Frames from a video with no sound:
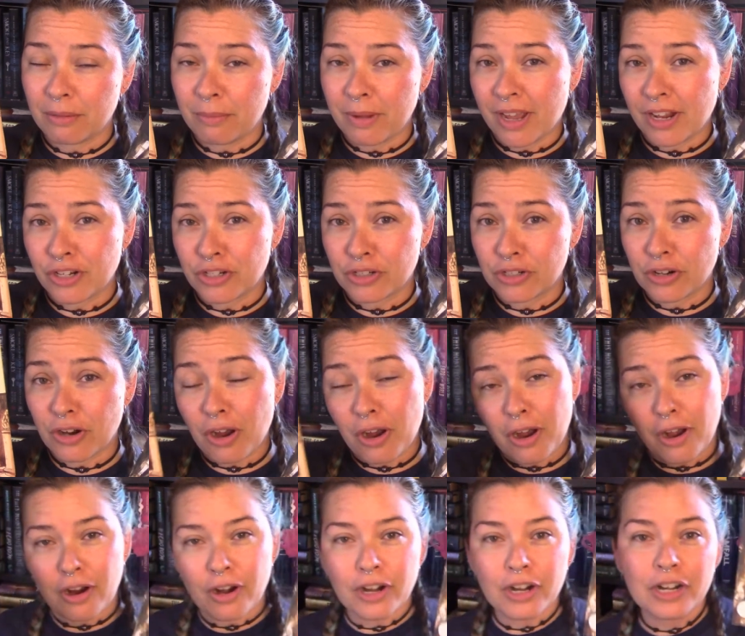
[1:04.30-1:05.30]
and Badger
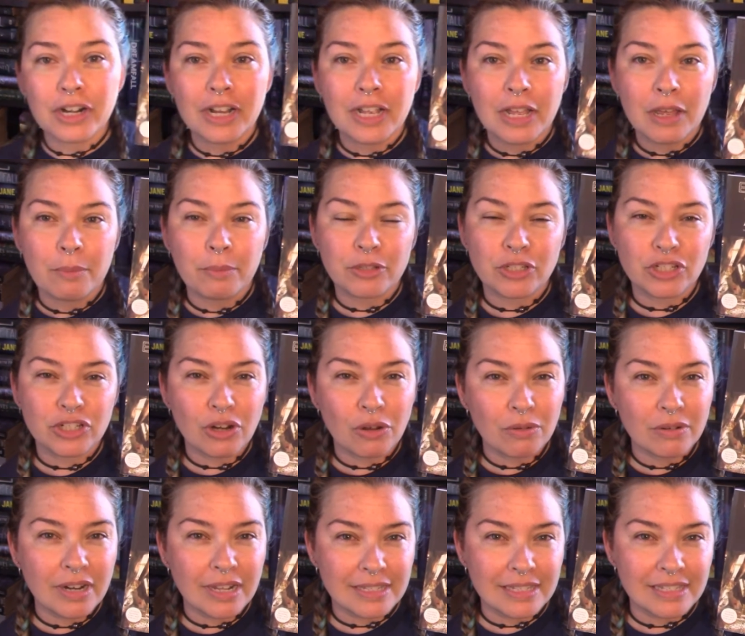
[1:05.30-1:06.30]
are, but you
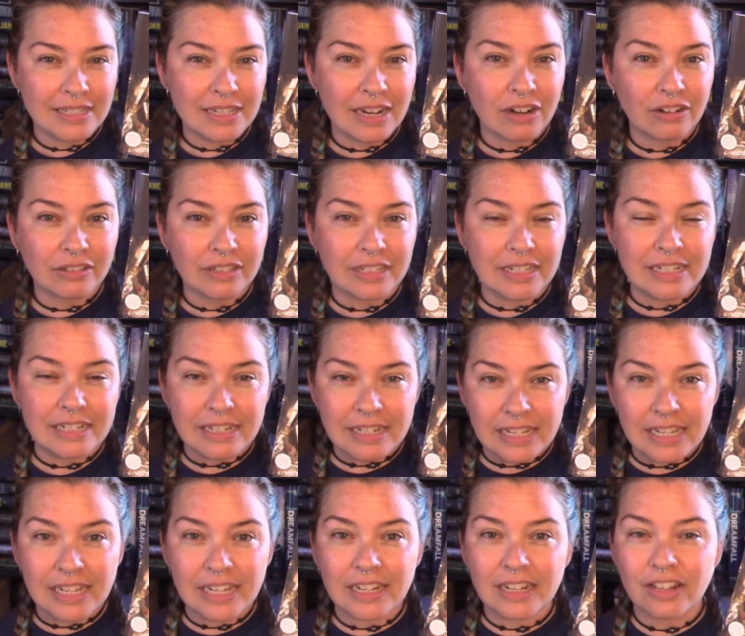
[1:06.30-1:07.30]
don't necessarily
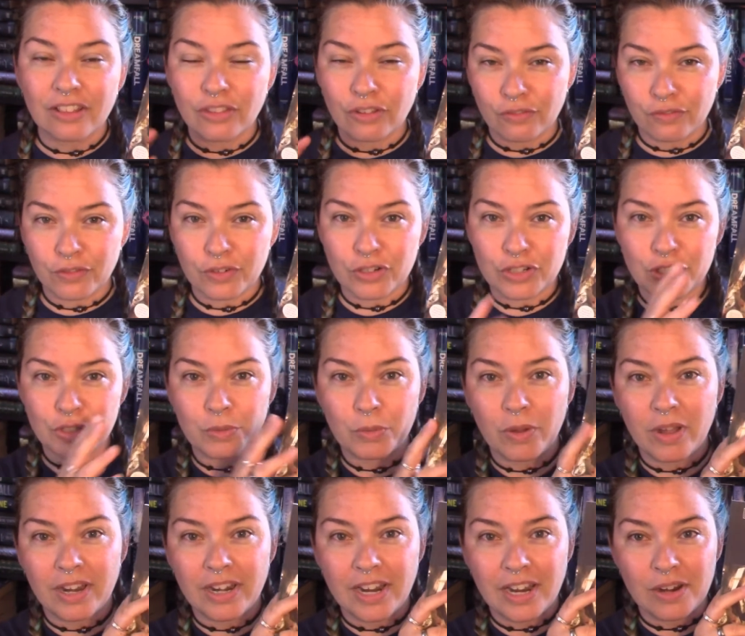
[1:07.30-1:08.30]
need the first
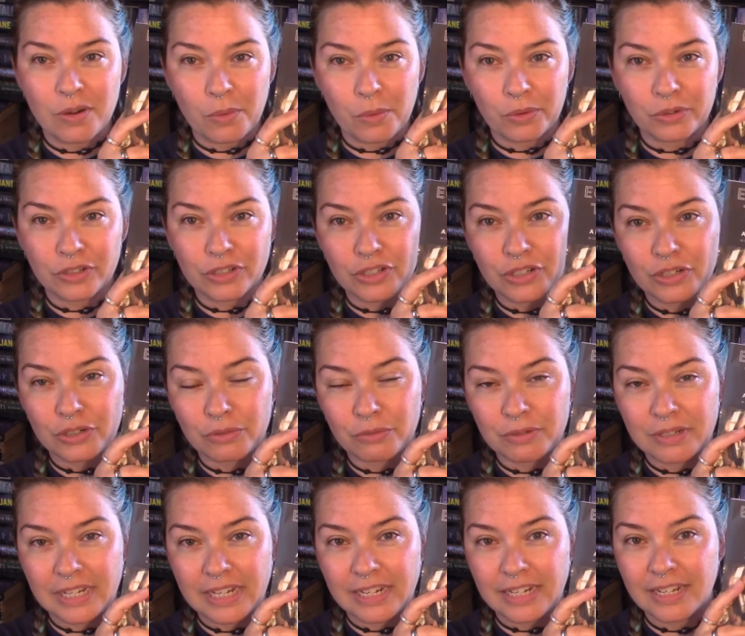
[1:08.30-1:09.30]
one in order to
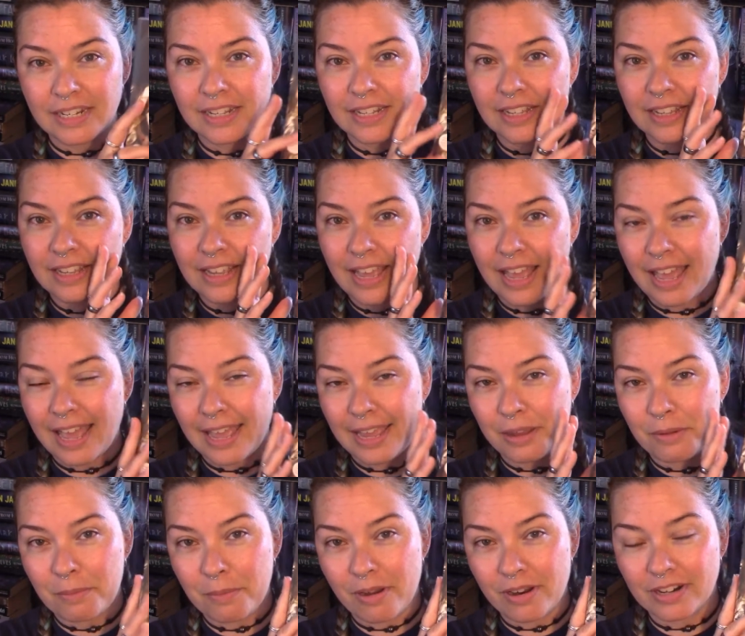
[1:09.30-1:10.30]
read
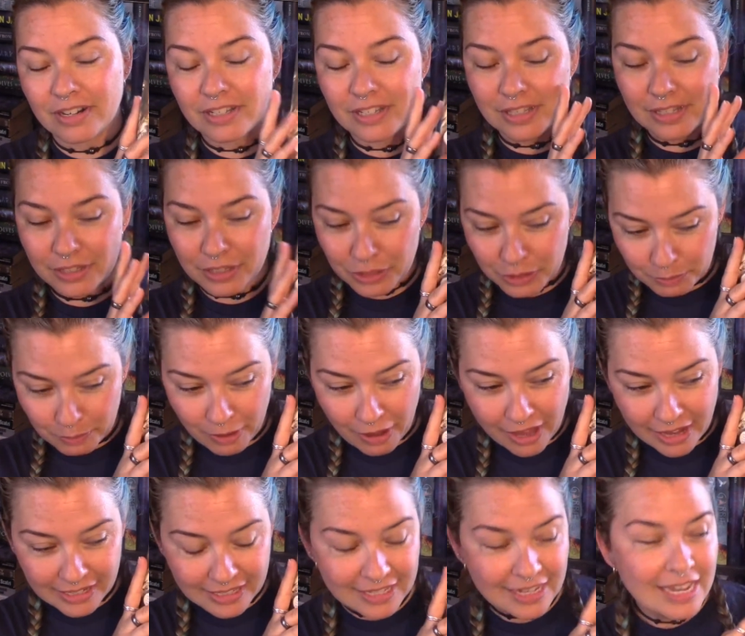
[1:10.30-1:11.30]
egg marks the
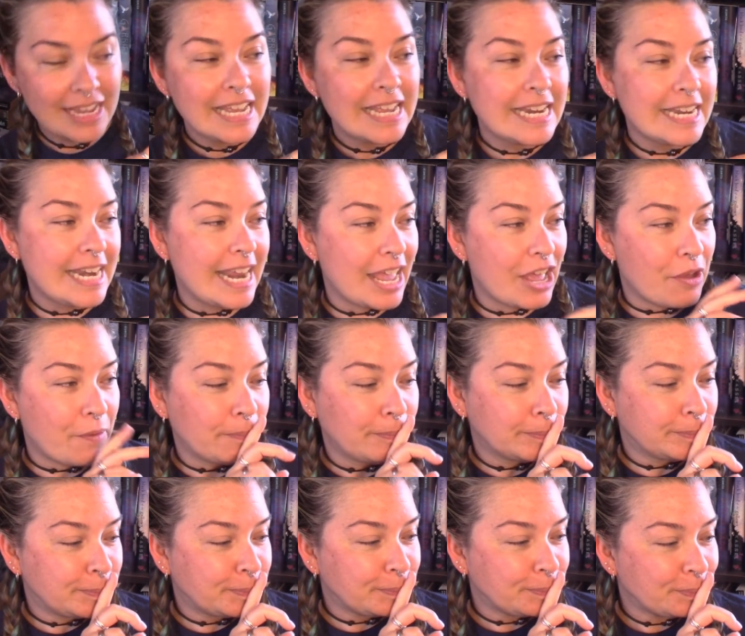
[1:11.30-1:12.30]
spot. Now,
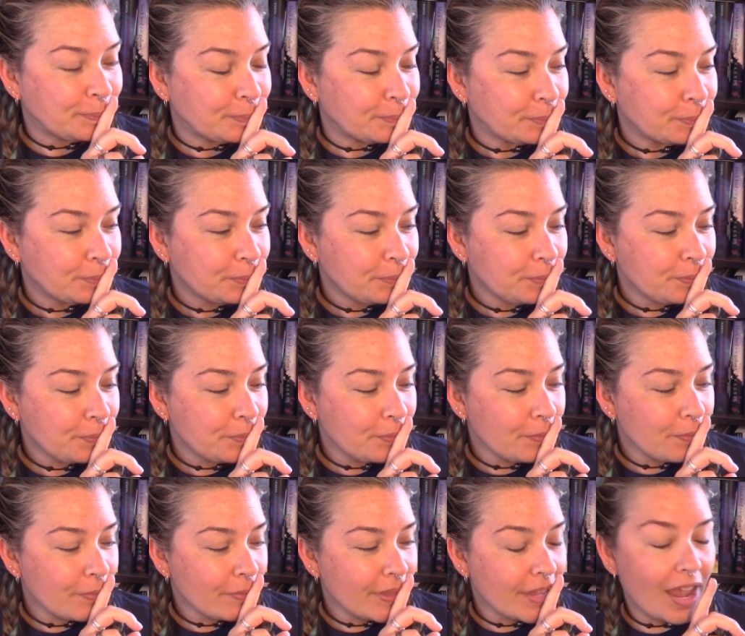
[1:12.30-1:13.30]

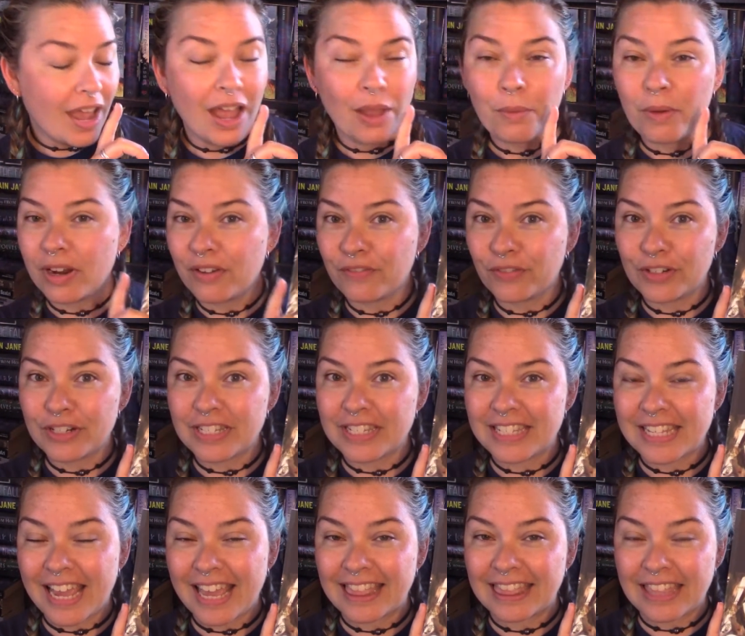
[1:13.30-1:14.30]
I want to first
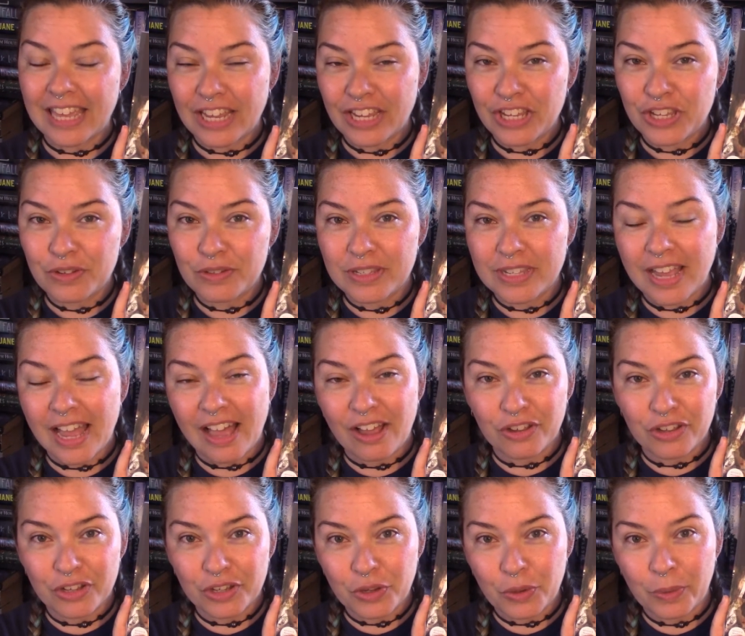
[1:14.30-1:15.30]
say thank you to
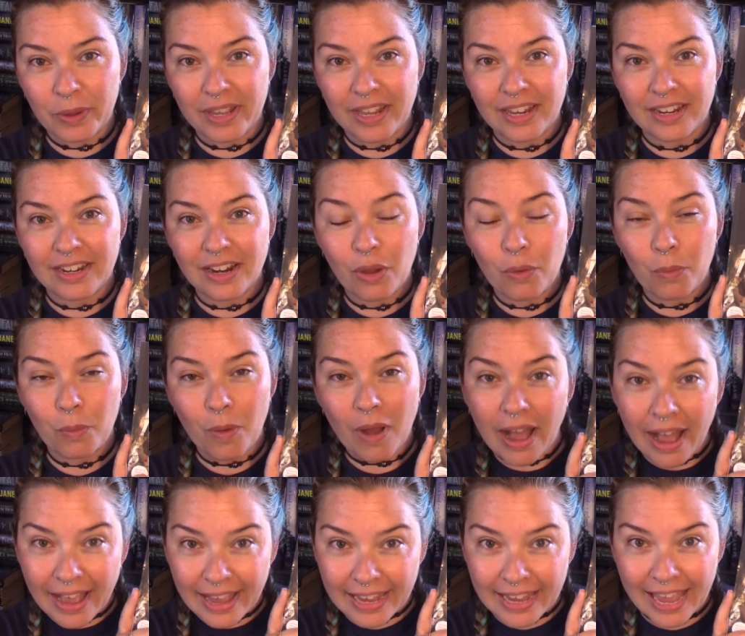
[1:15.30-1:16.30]
Algonquin
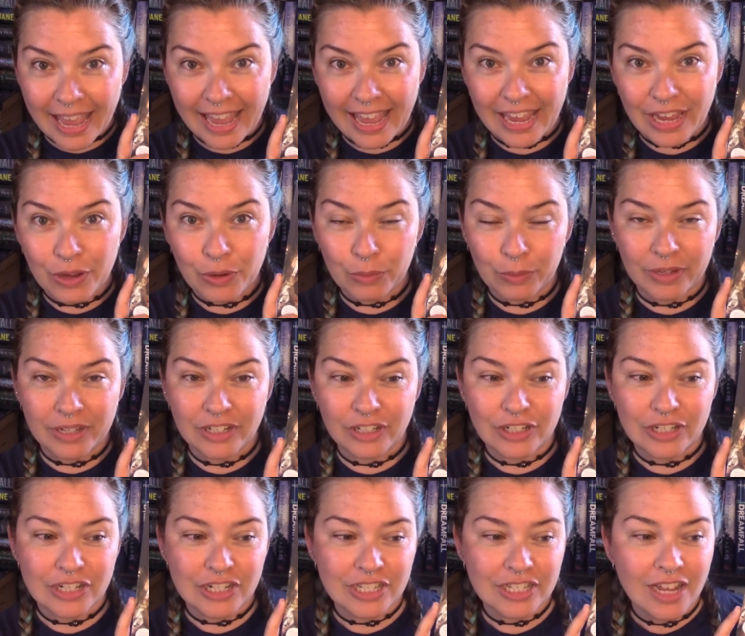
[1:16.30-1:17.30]
YA
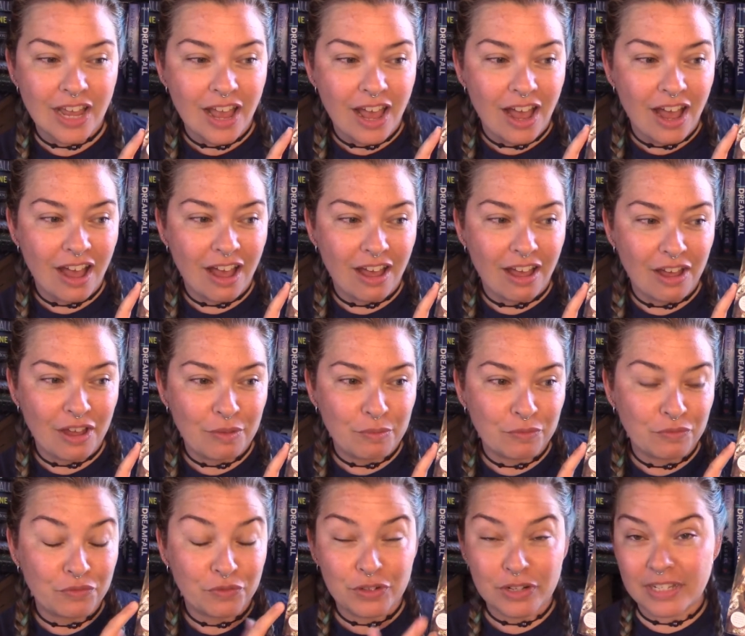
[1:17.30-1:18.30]
readers
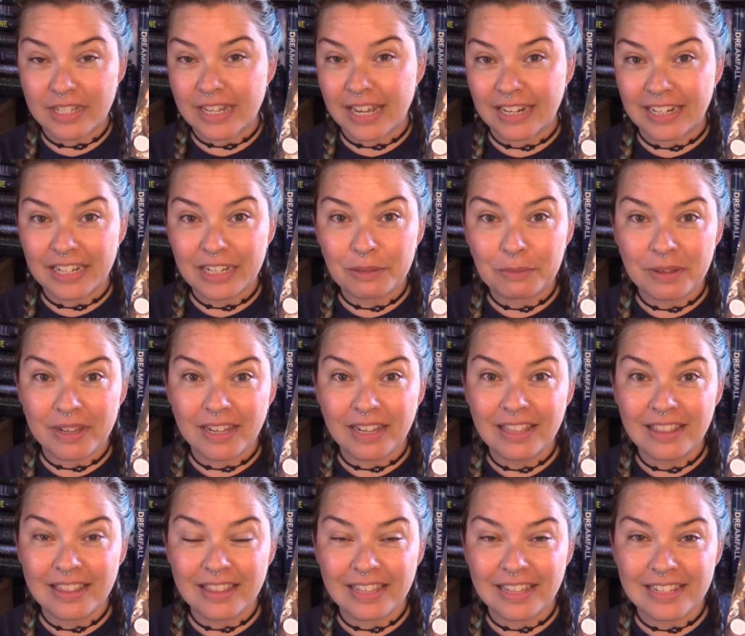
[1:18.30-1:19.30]
um, for sending
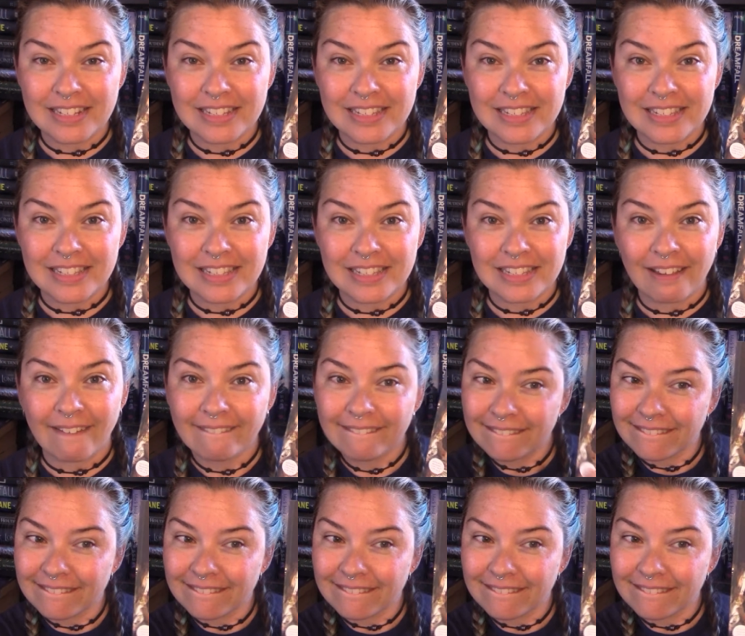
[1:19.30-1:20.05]
me this